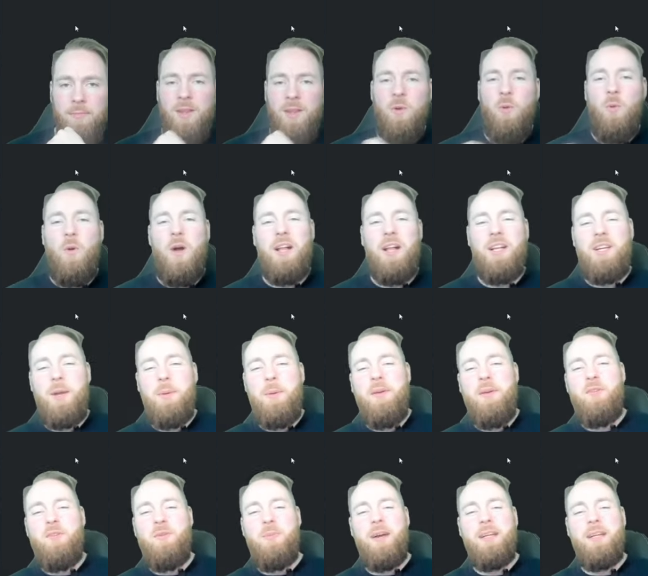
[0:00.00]
Welcome
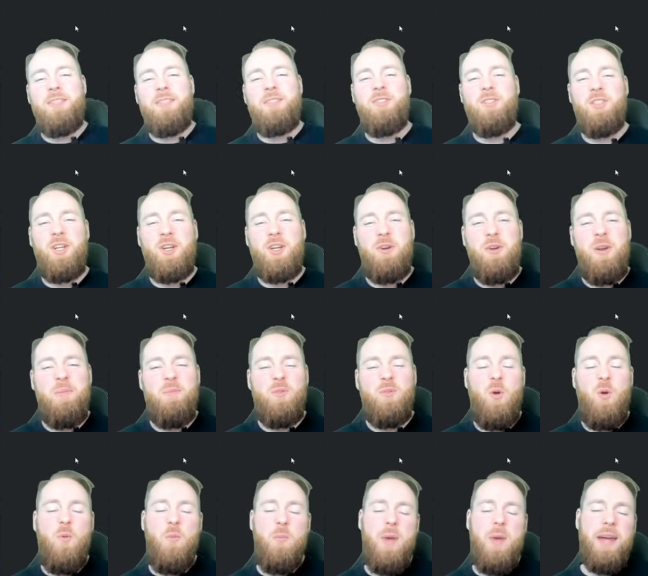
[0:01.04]
everybody to the
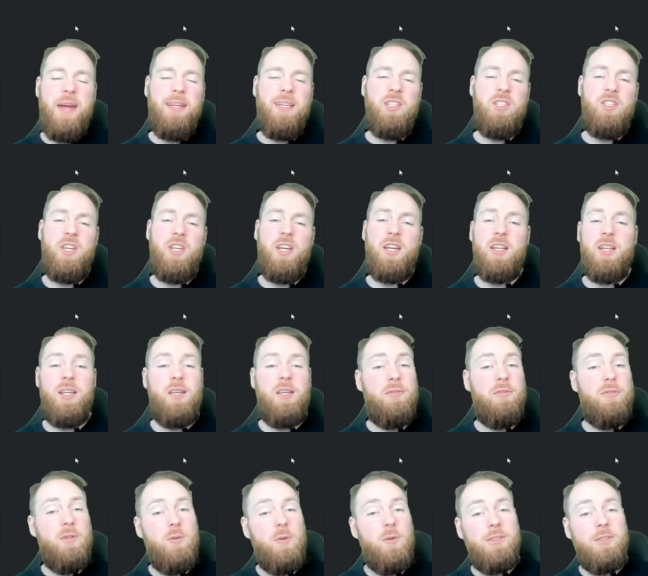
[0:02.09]
Crypto Mining channel.
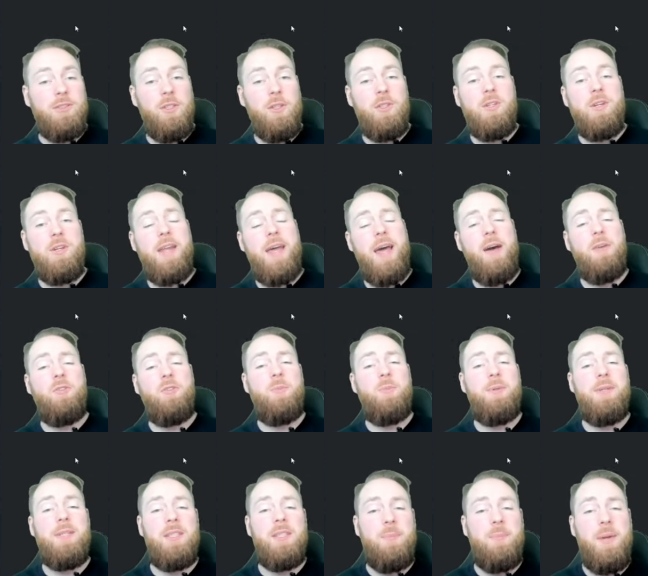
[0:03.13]
If you want to learn how to
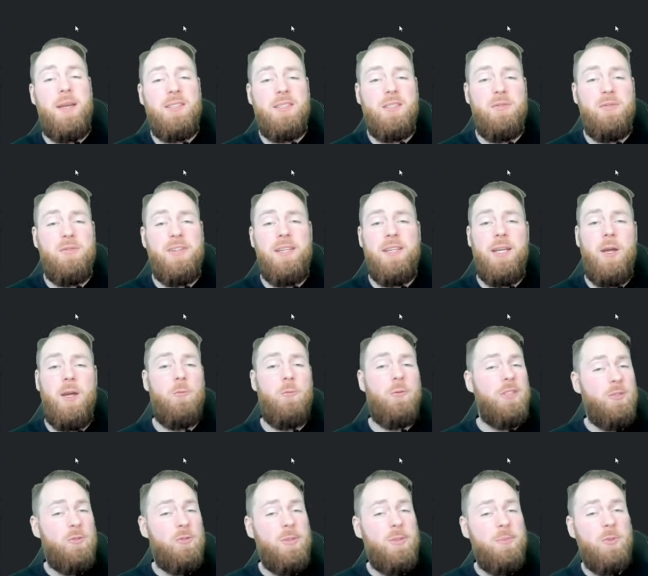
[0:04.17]
build a passive income
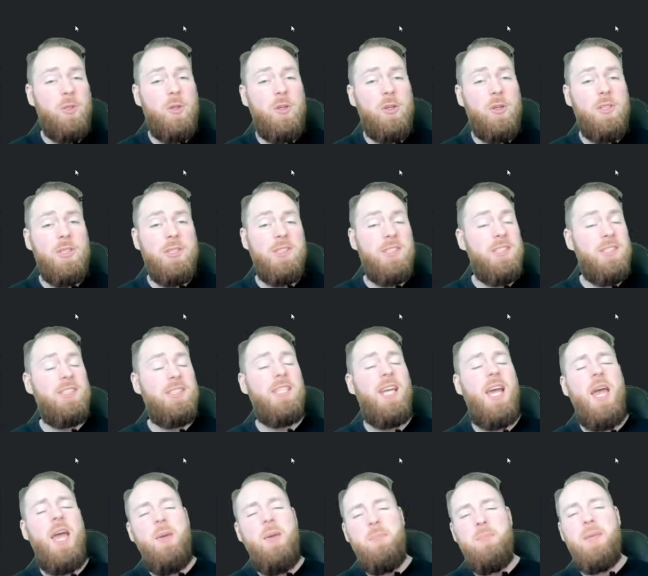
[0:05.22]
with cryptocurrencies,
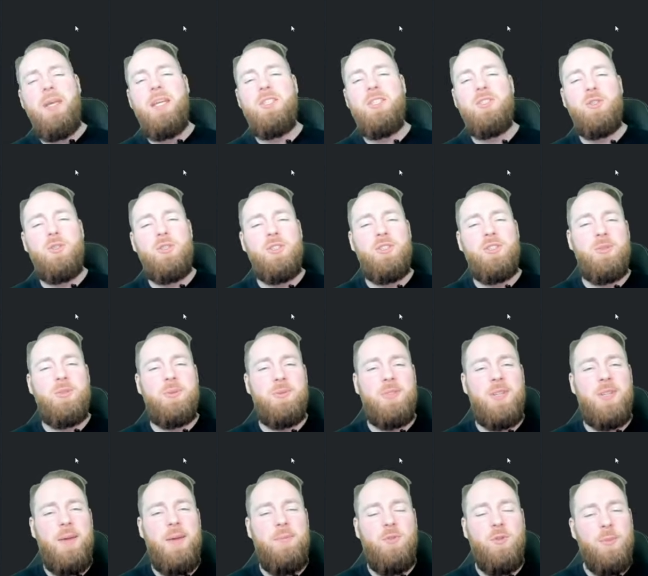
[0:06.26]
make sure to
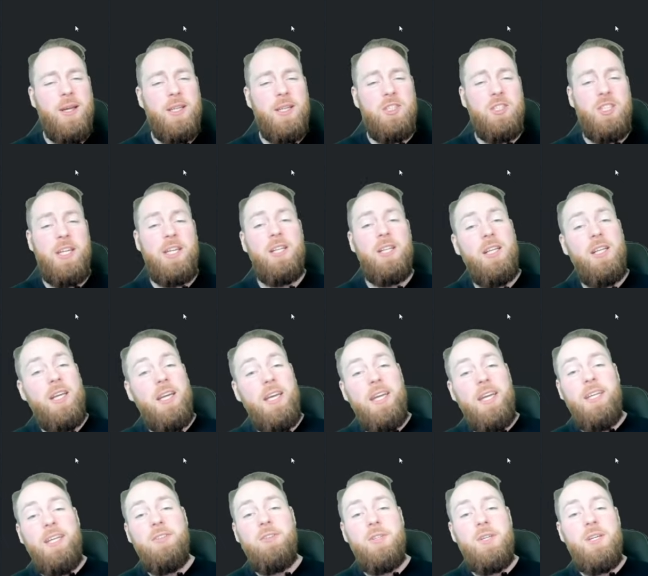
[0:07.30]
subscribe to my channel.
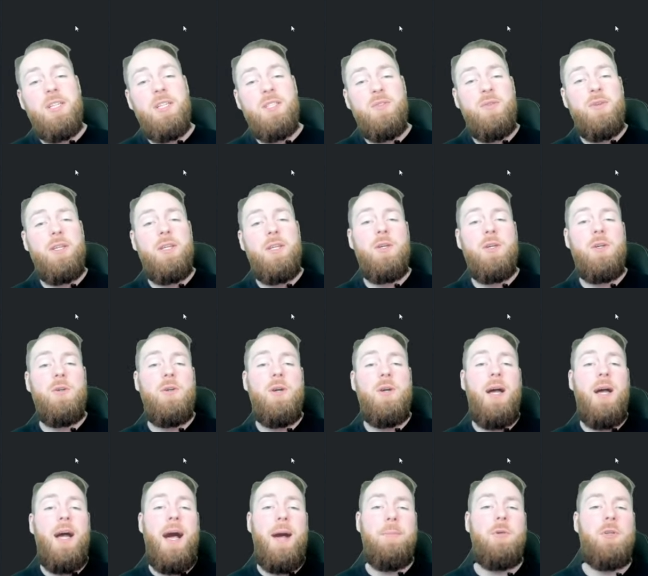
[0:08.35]
In today's video,
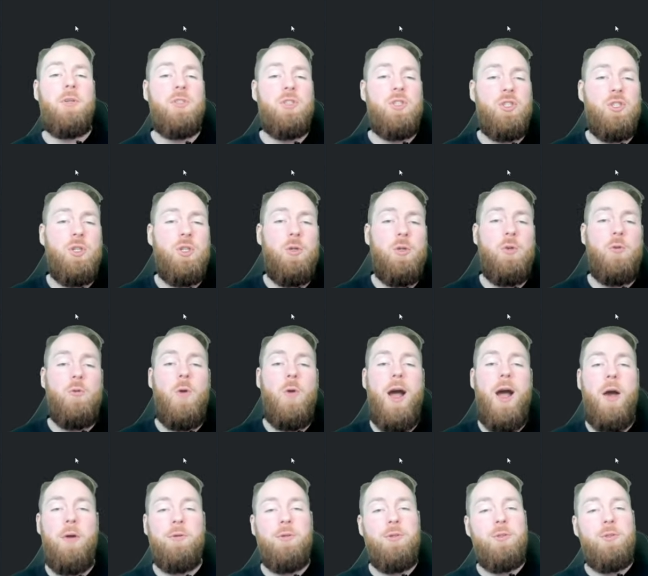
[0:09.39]
I'm going to show you
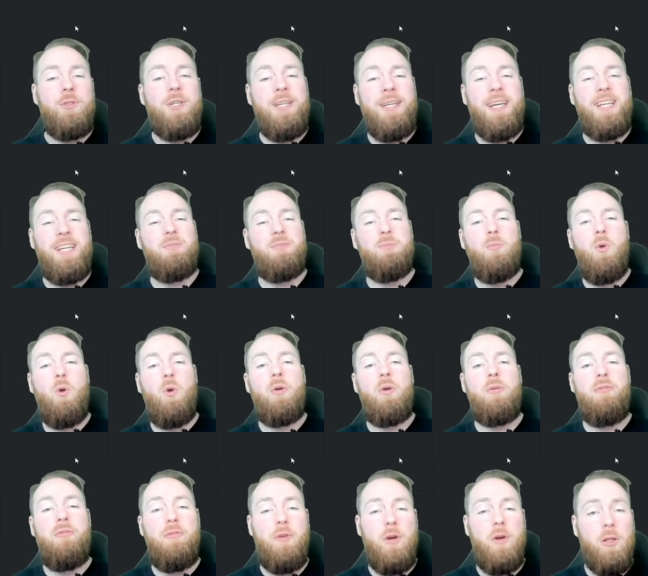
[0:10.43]
how you can get more
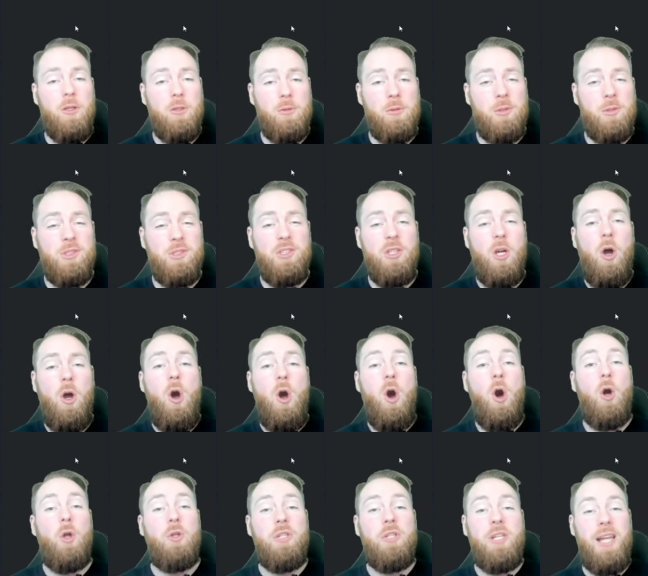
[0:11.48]
followers
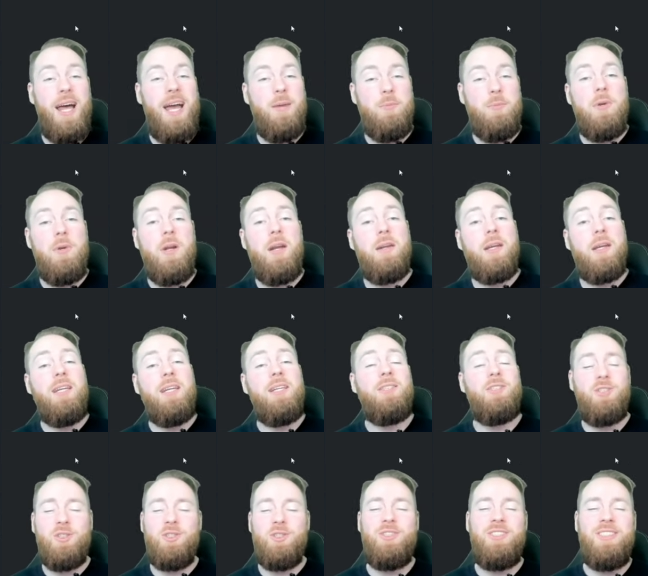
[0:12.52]
on LBRY.
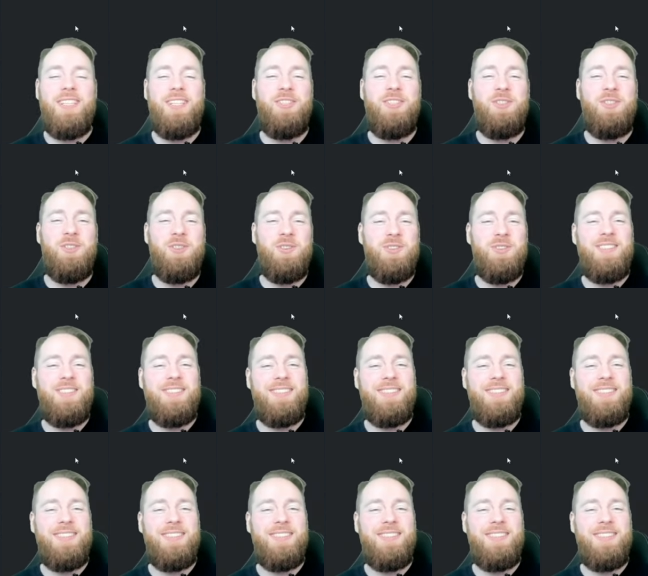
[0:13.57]
So stay tuned.